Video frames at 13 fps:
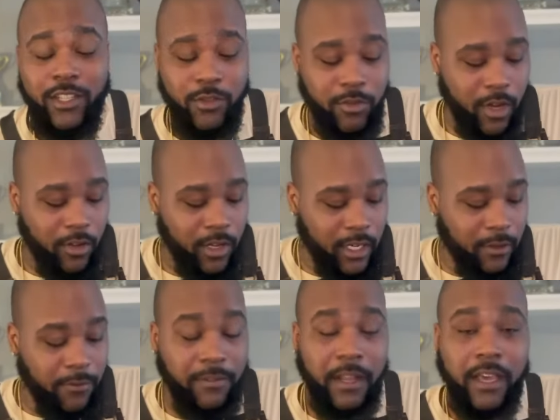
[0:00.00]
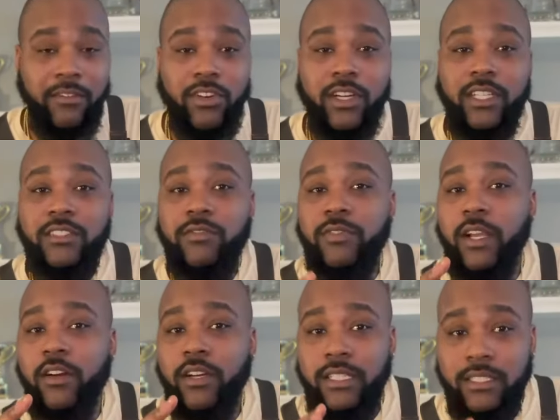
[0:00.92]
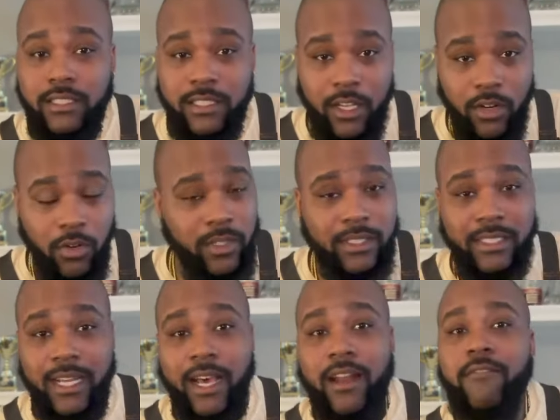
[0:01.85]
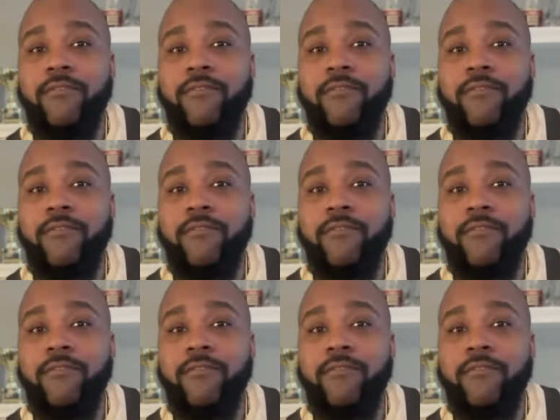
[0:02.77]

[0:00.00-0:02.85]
you know that the flavor is very subtle. It's not a